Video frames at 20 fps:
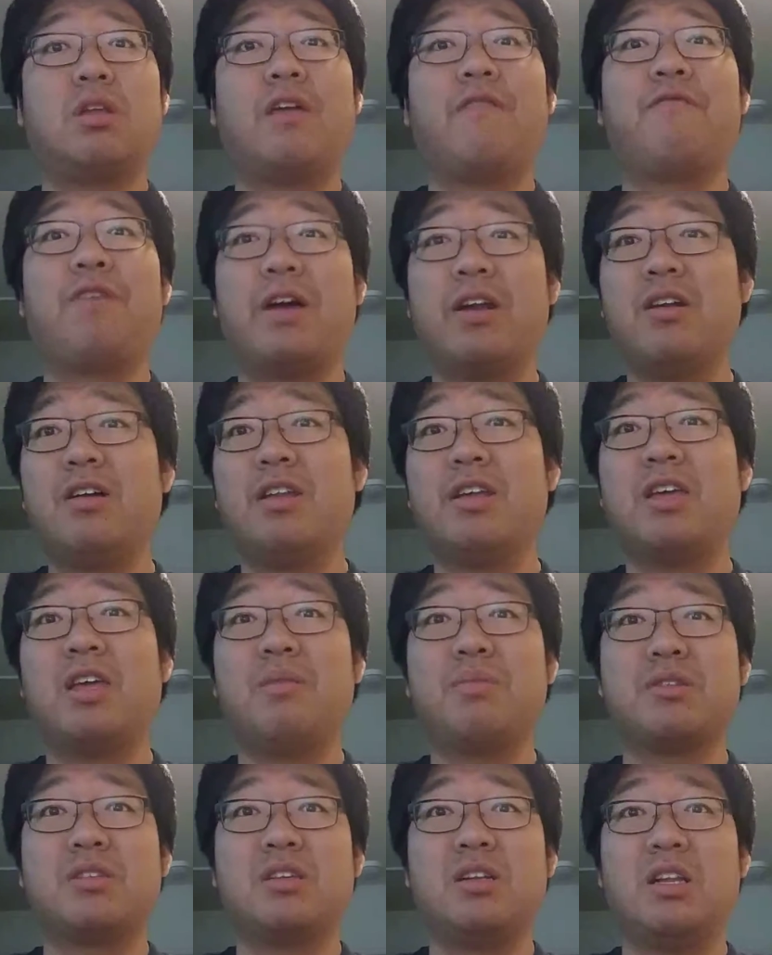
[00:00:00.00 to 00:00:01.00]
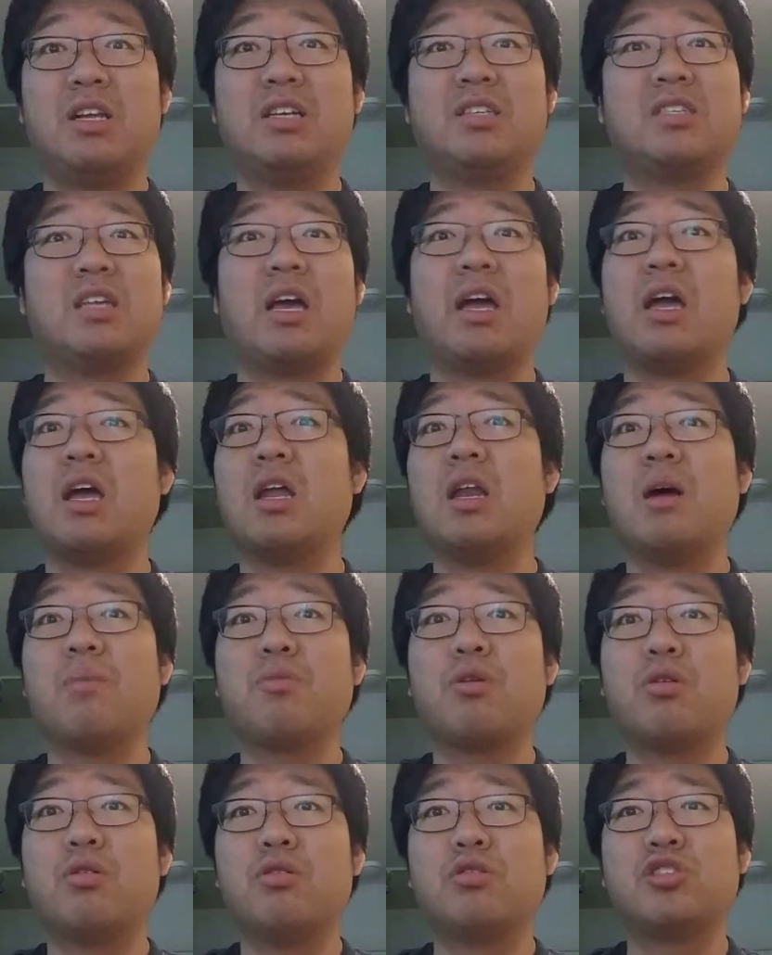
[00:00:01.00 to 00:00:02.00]
finally give us the list, and
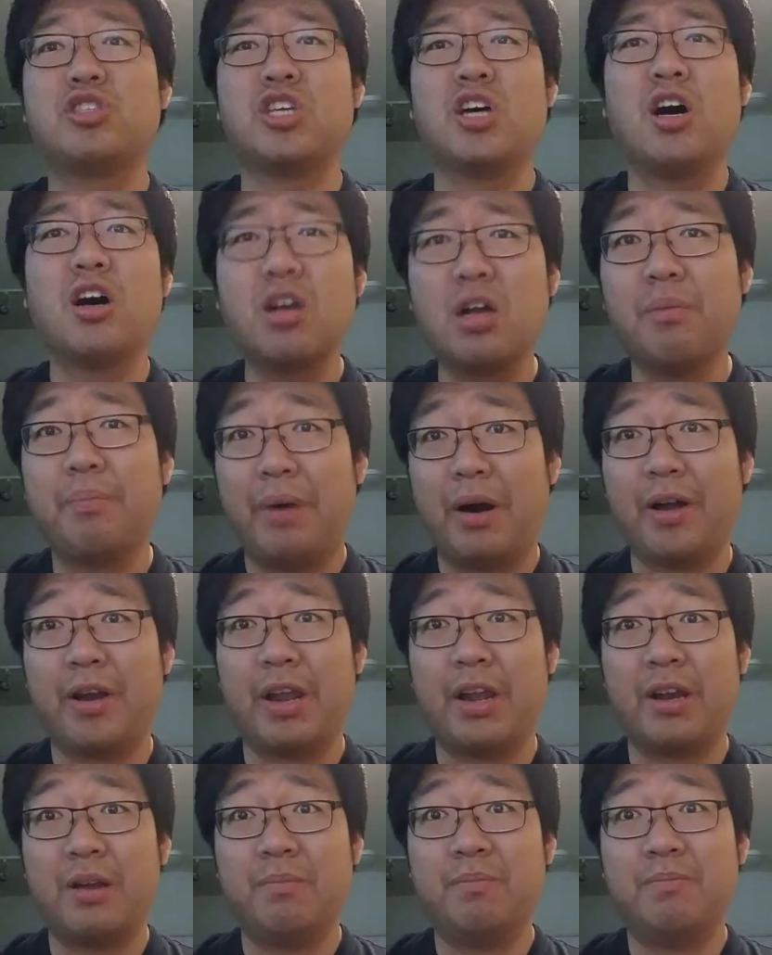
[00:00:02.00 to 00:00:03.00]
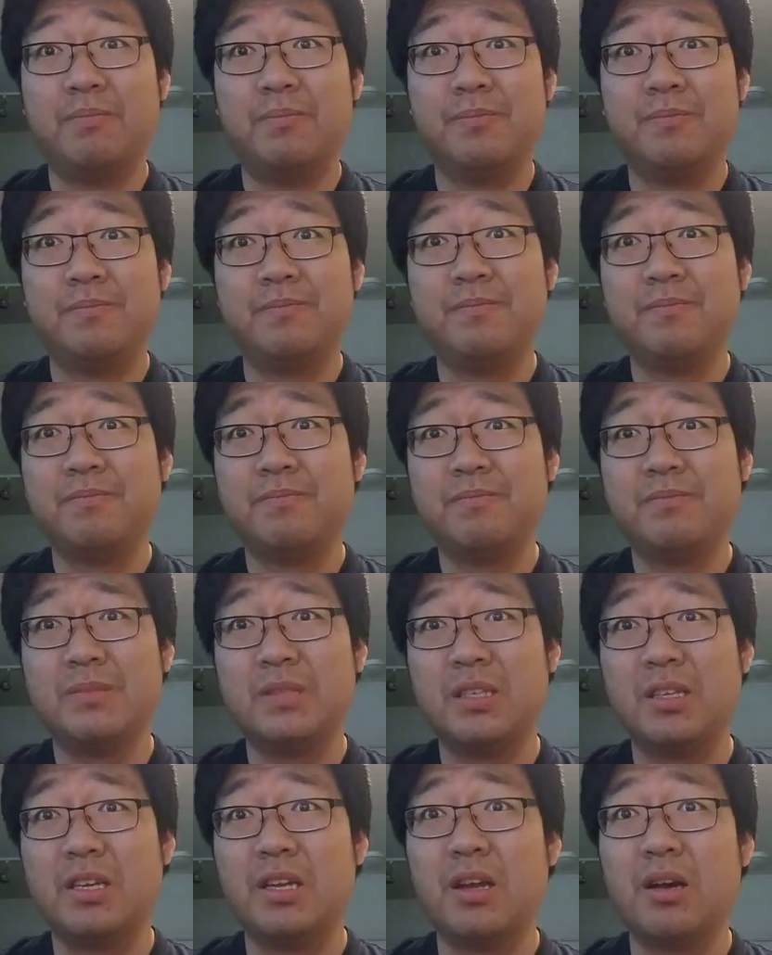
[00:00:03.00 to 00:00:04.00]
I'm gonna talk about it.
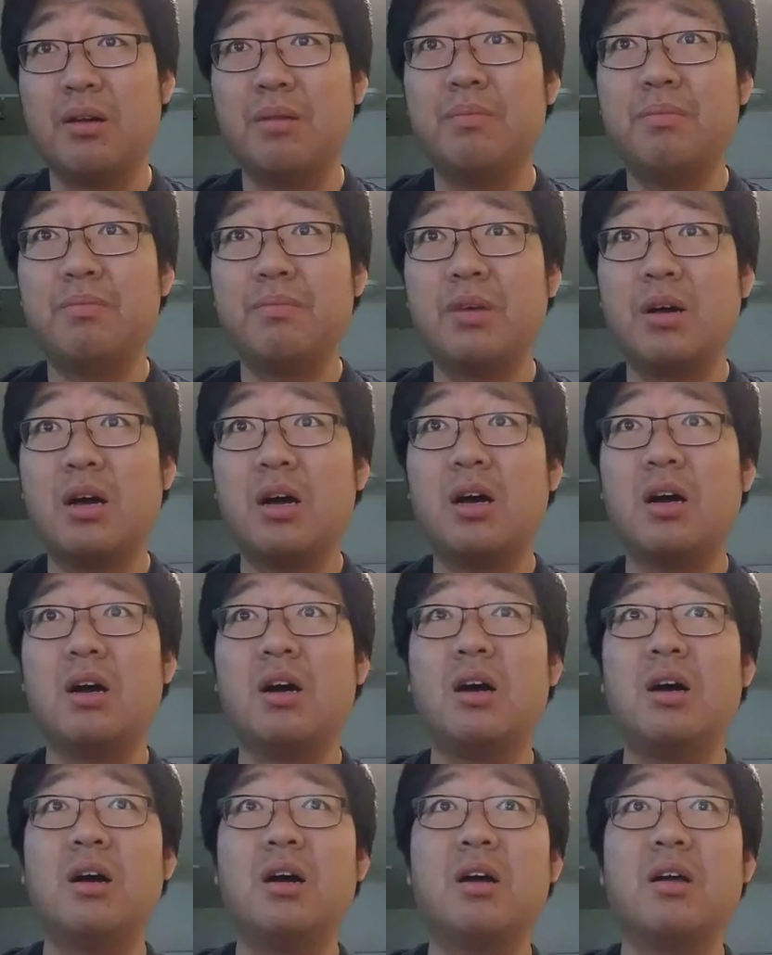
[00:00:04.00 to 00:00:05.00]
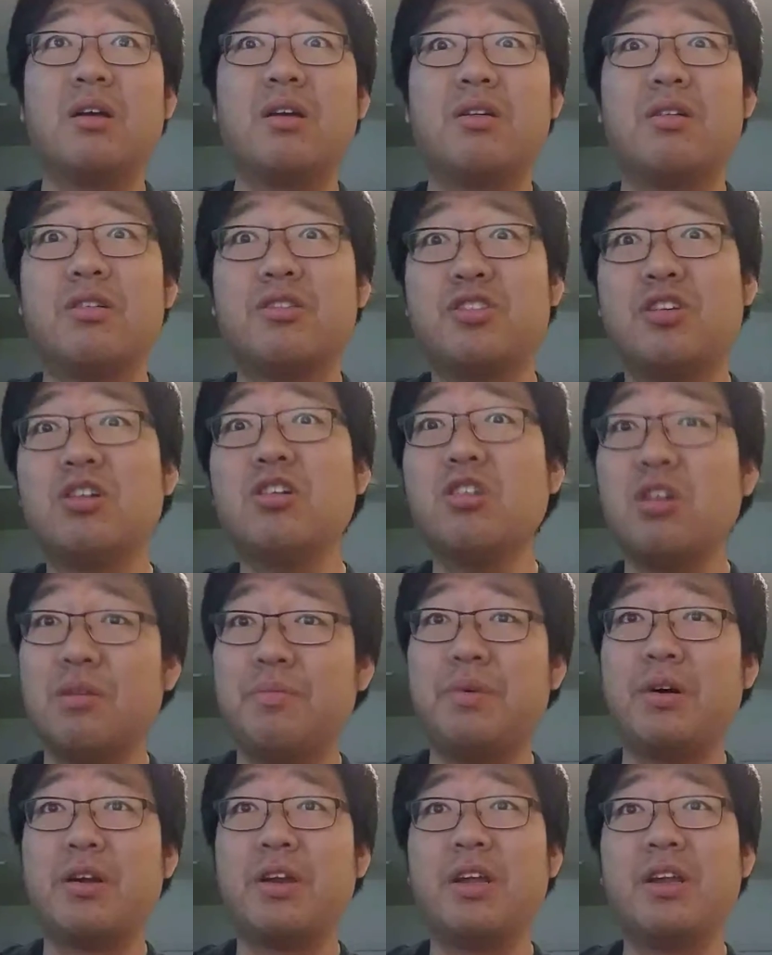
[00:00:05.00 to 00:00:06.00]
Yep, I'm gonna talk
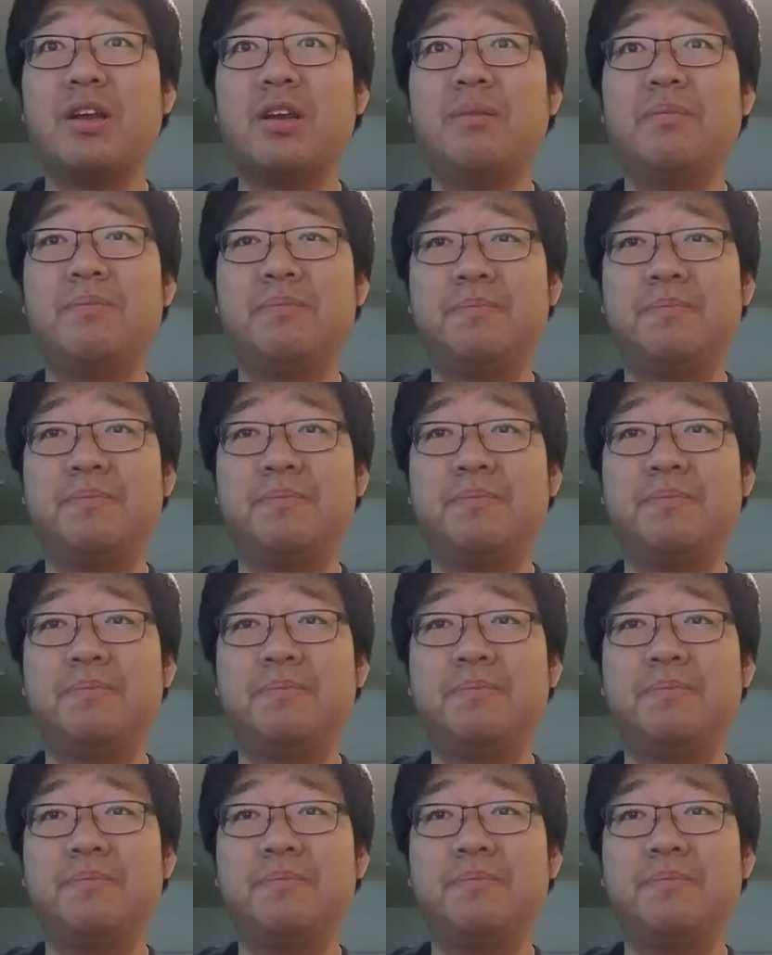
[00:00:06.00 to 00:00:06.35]
about it.